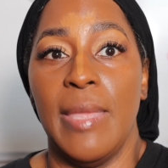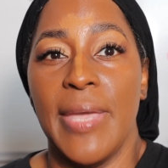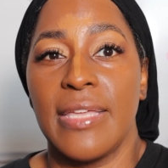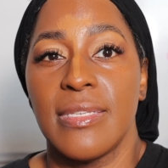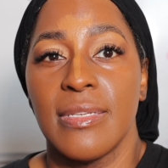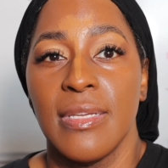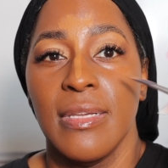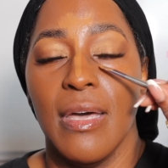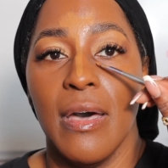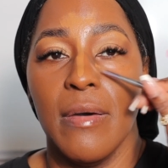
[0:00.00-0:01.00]
I got those
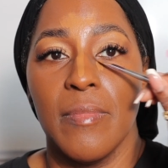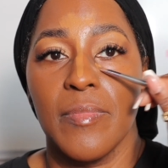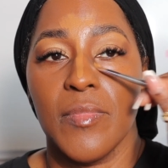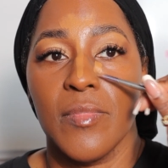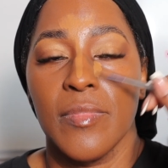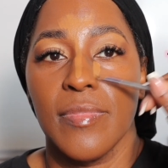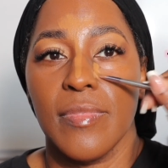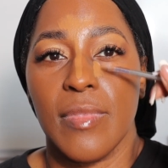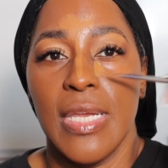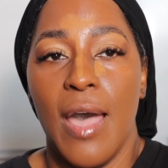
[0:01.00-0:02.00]
shades covered.
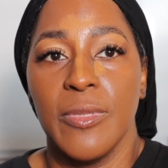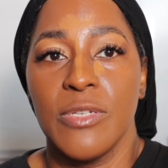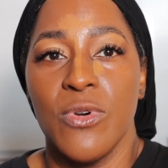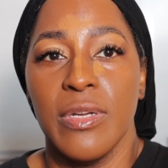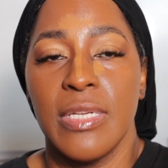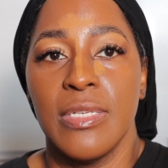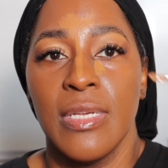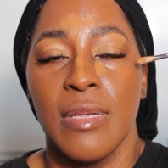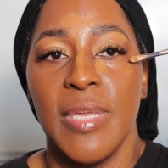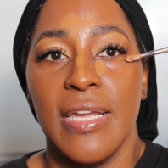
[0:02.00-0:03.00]
I love it. It's
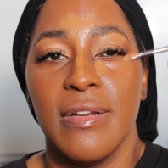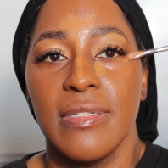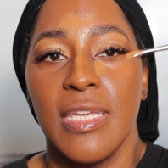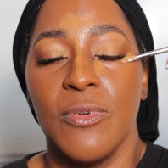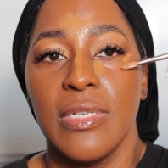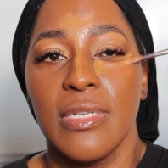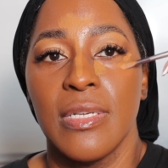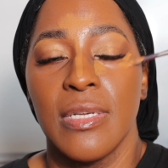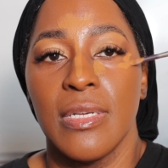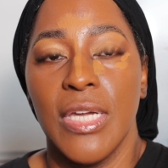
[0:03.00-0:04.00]
honestly a
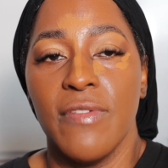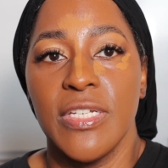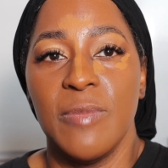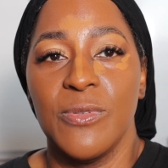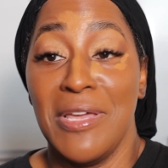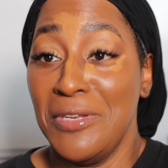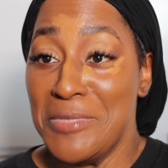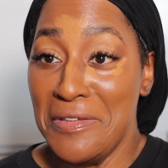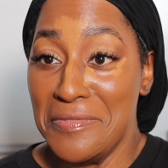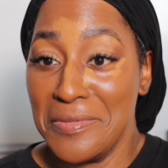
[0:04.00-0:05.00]
concealer palette, but I
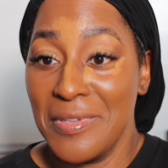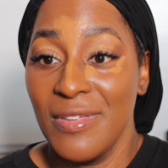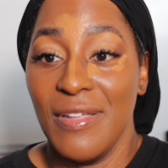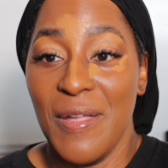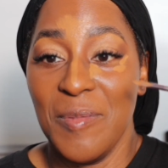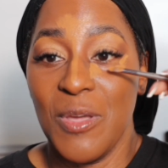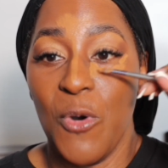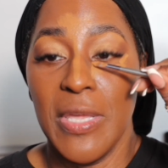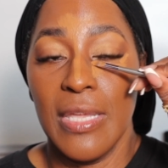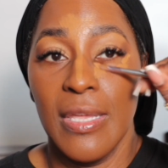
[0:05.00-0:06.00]
use it as a foundation
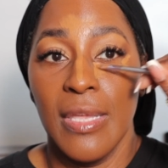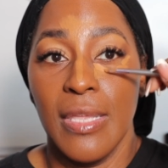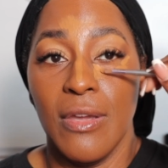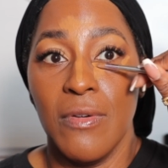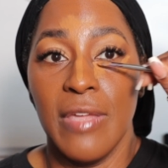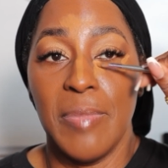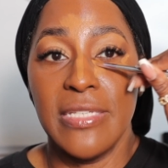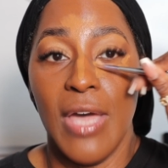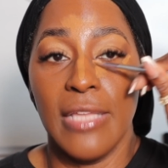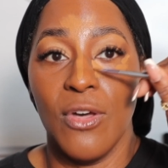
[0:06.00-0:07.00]
palette because
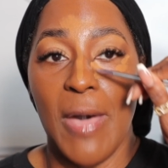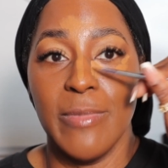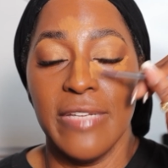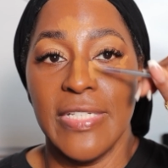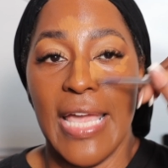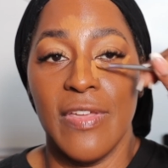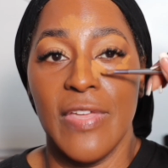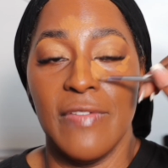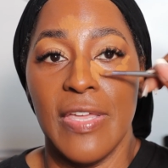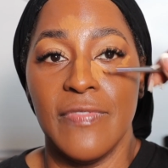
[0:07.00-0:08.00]
the
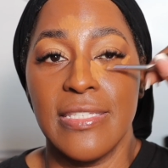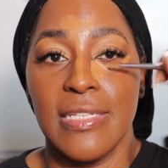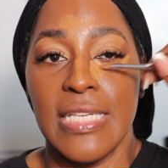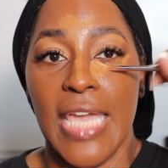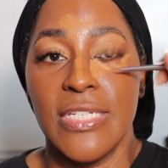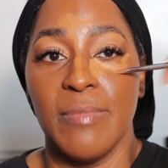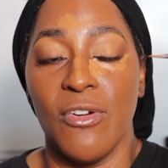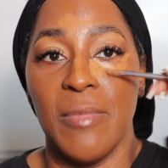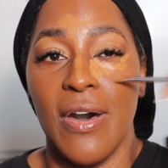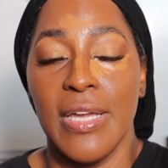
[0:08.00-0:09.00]
color variation
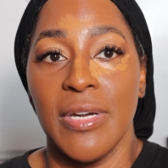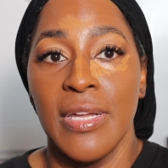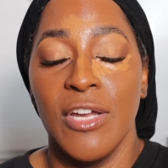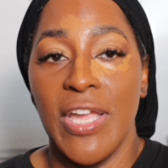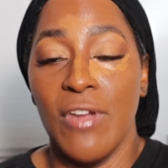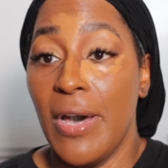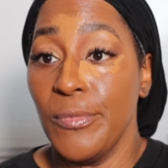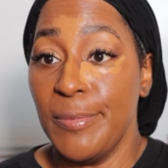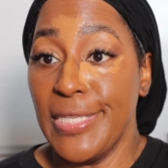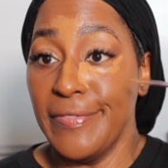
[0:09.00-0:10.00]
as well as the color
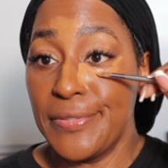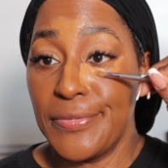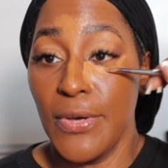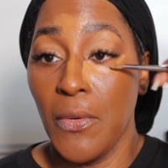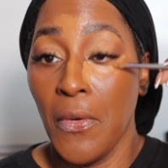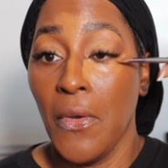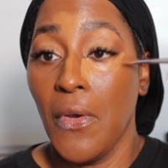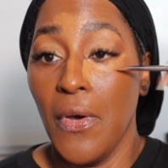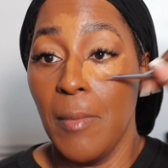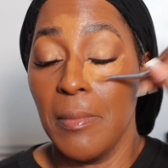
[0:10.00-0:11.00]
payoff and how
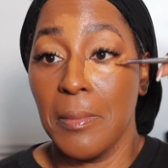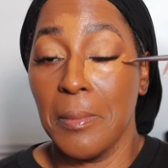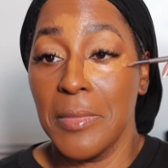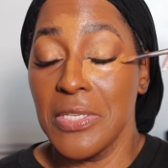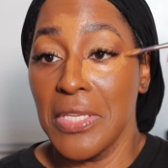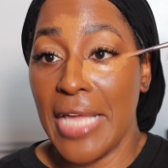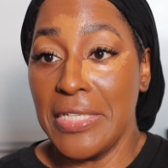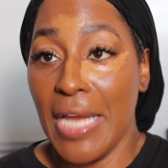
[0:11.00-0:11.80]
it wears really